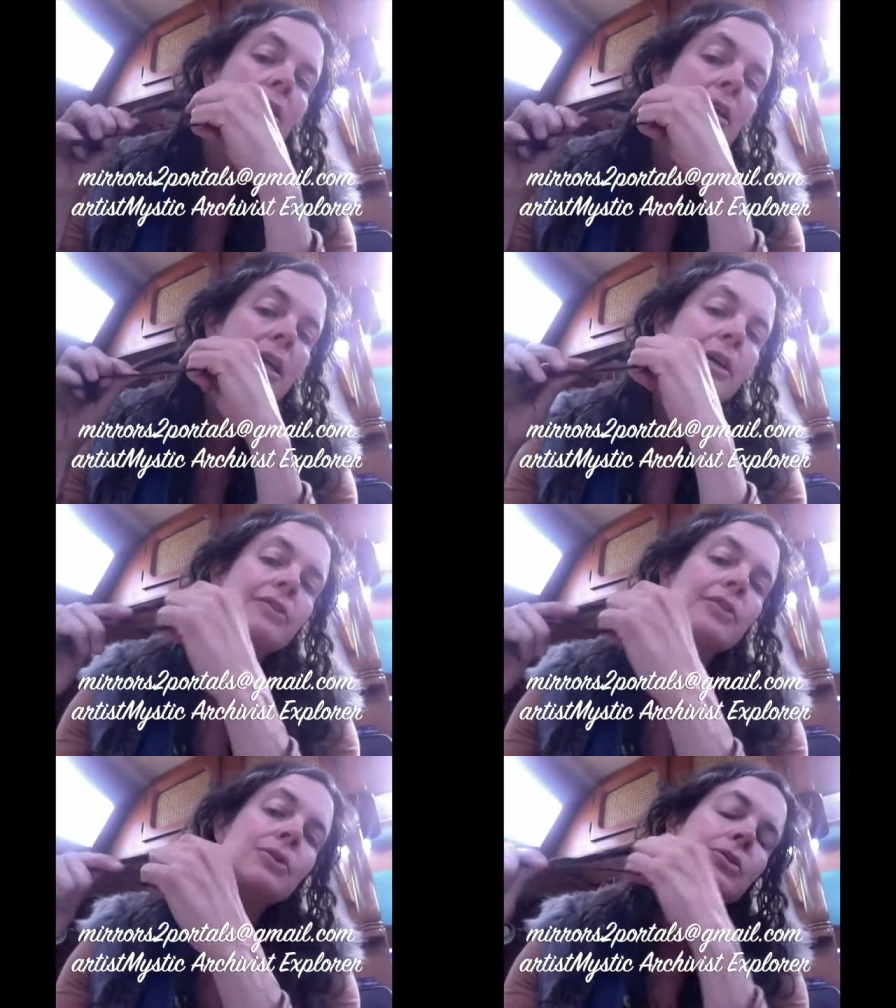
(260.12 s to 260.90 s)
Now,
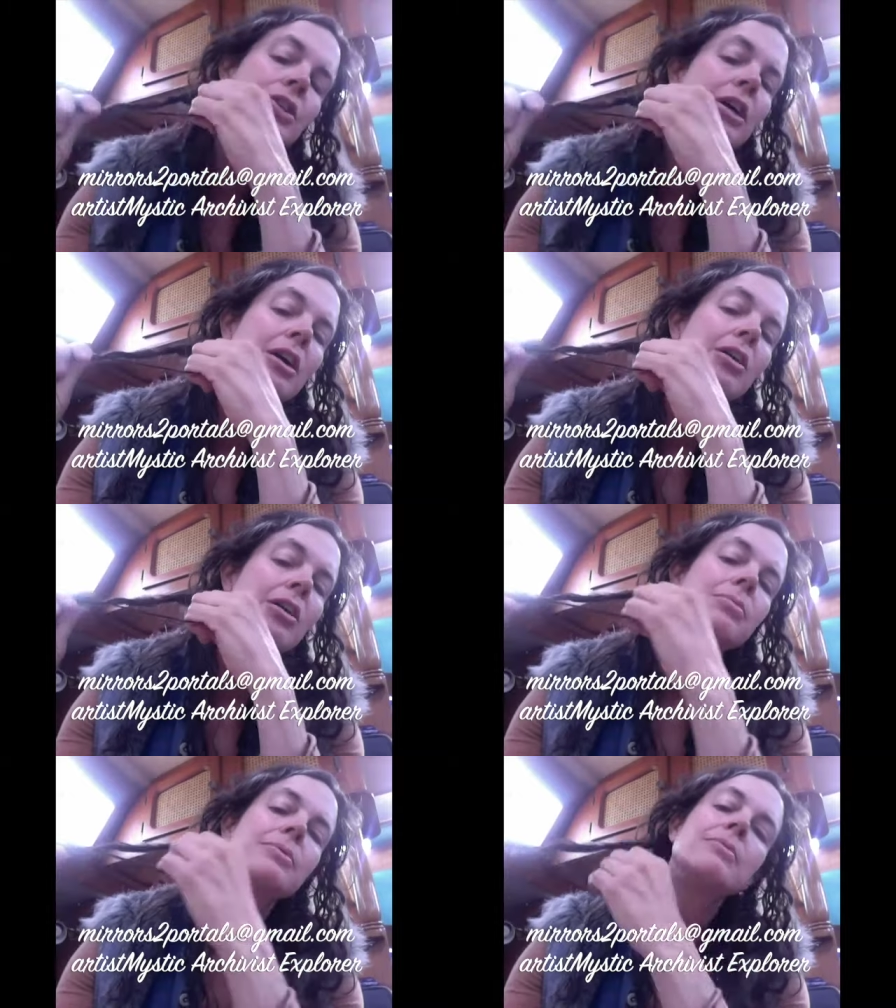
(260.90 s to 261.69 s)
if your
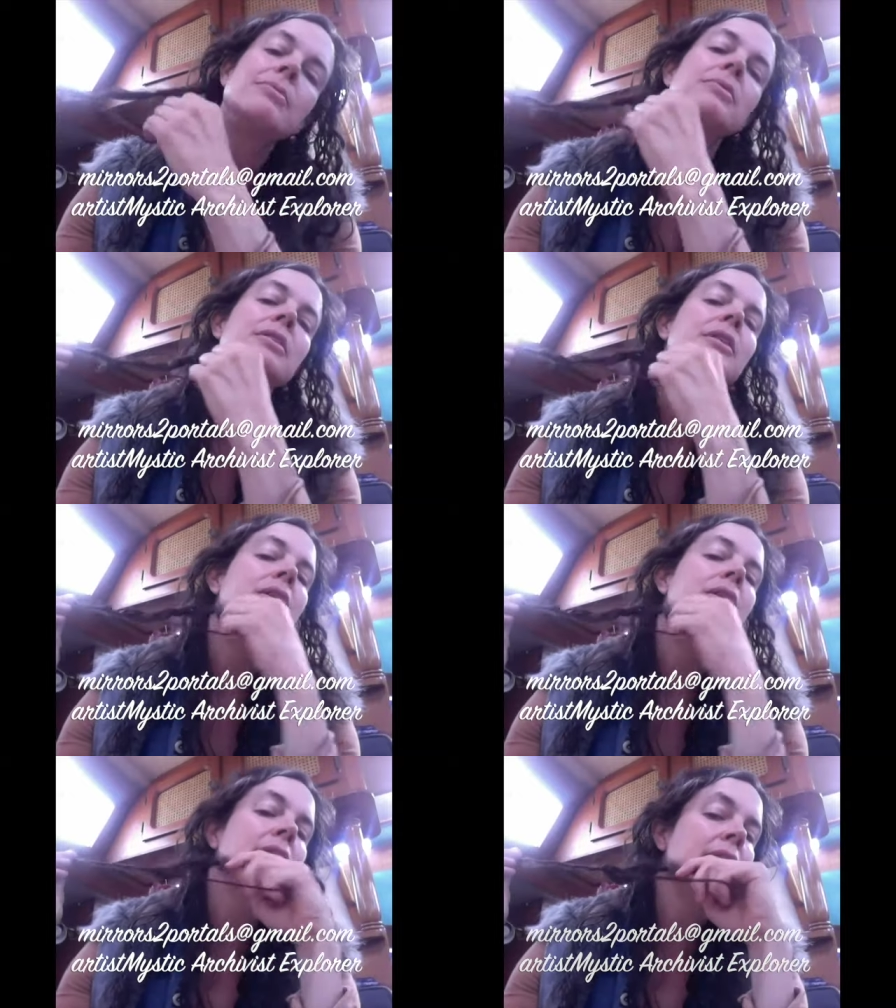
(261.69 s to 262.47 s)
job
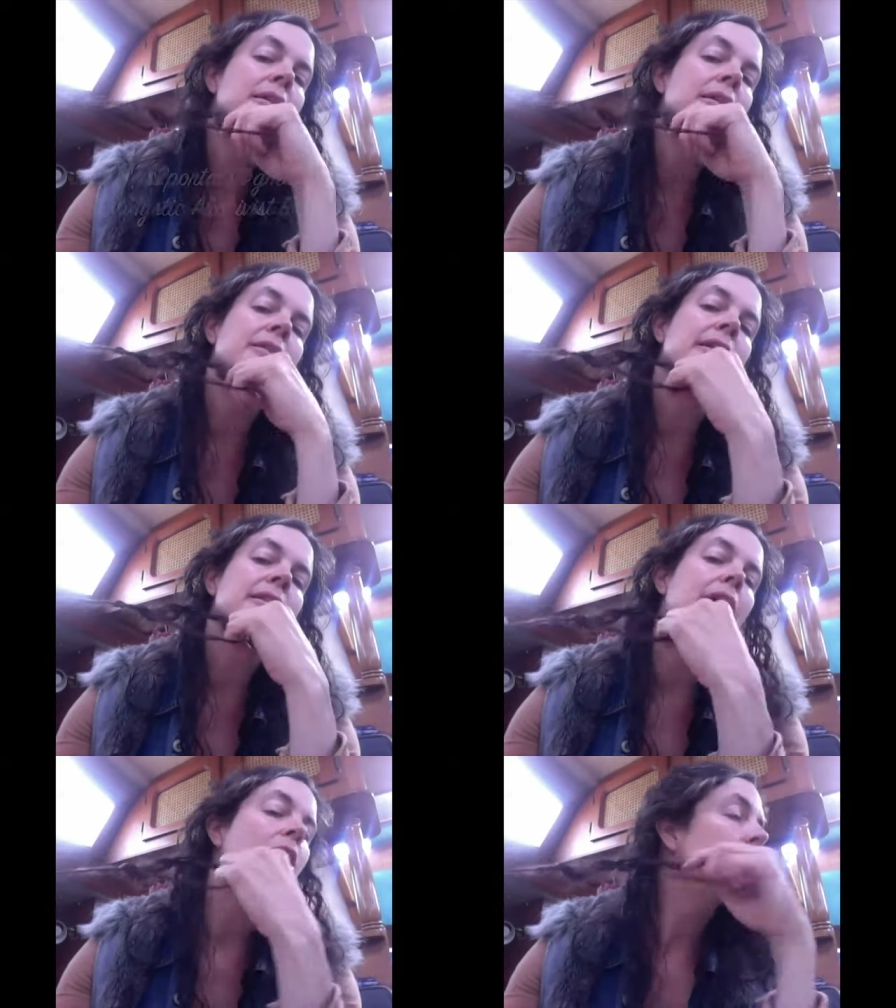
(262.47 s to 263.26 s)
is to
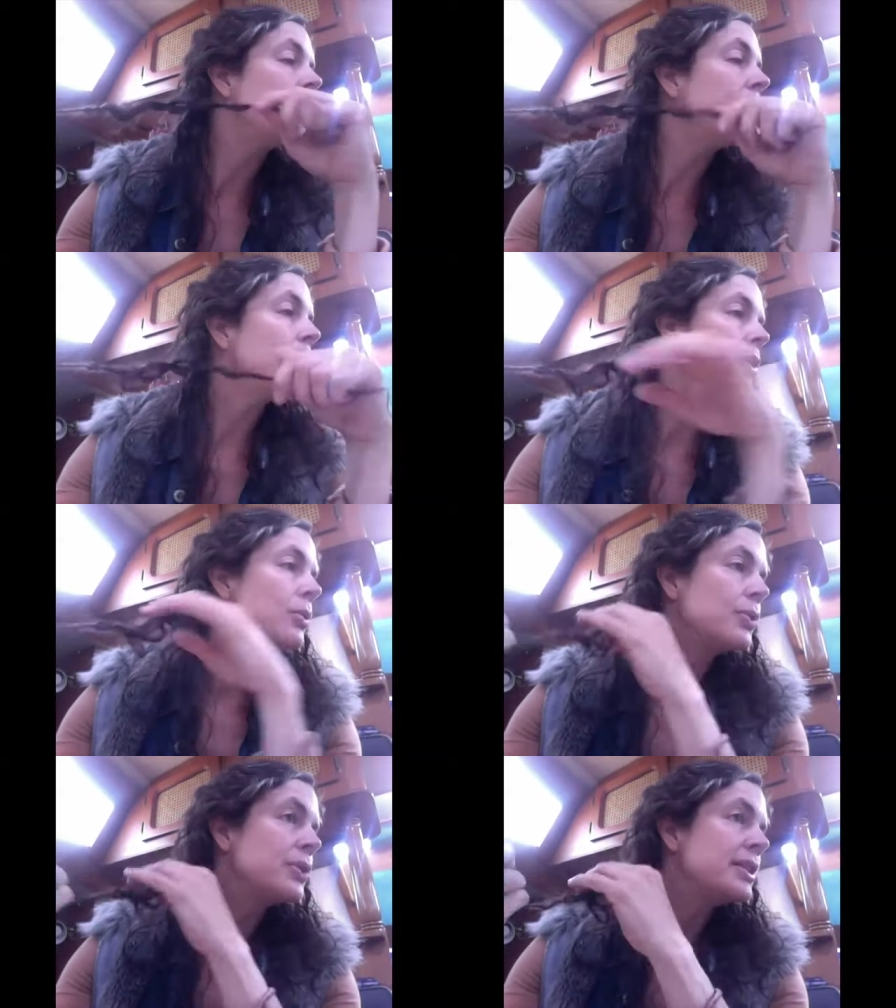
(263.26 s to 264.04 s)
go in and
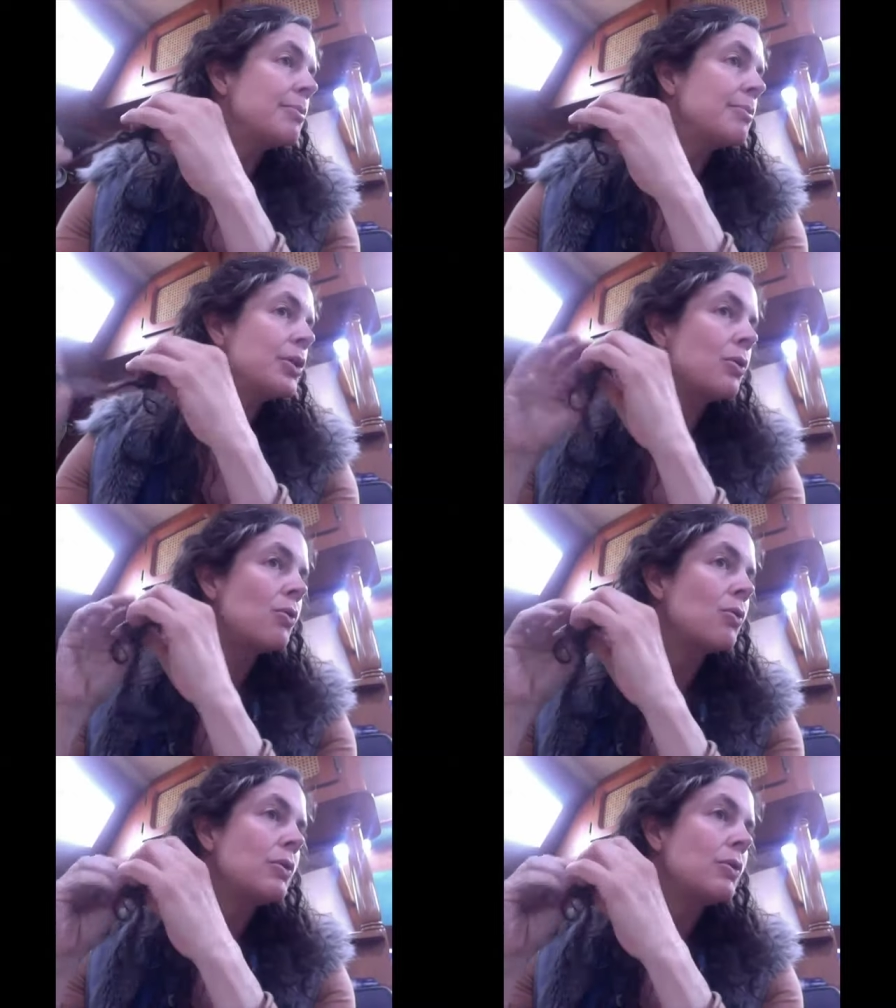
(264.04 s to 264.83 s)
work with someone
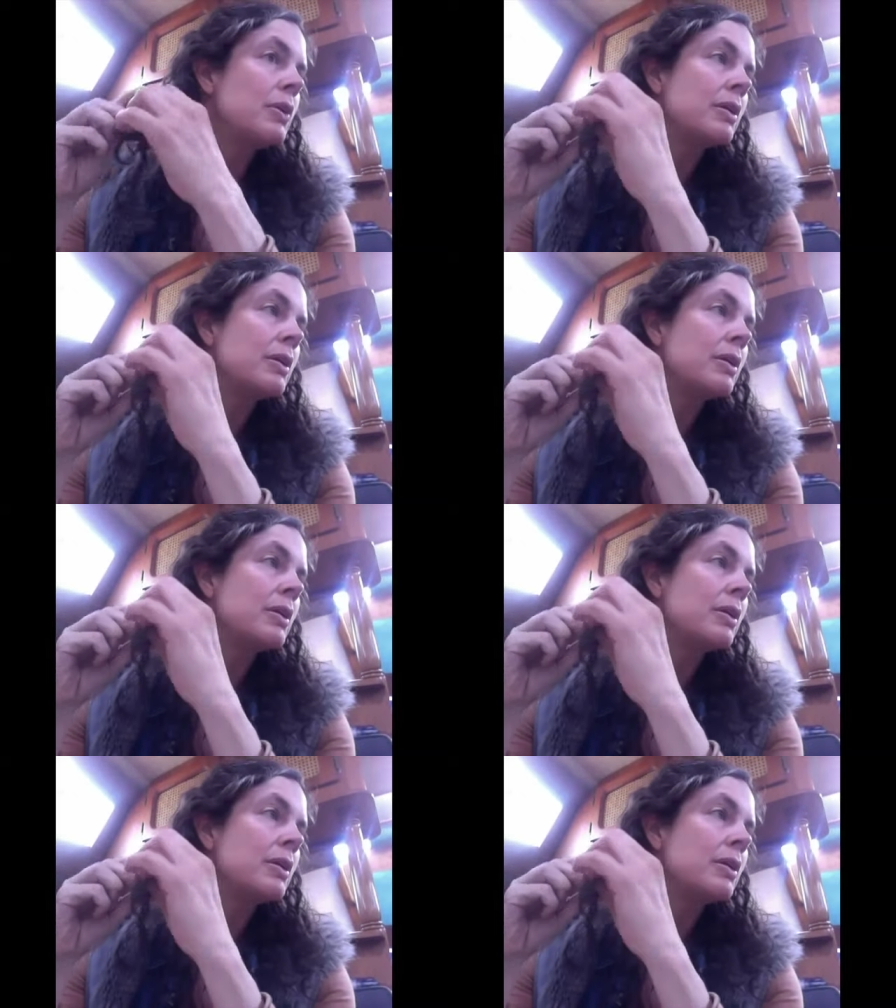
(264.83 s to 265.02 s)
on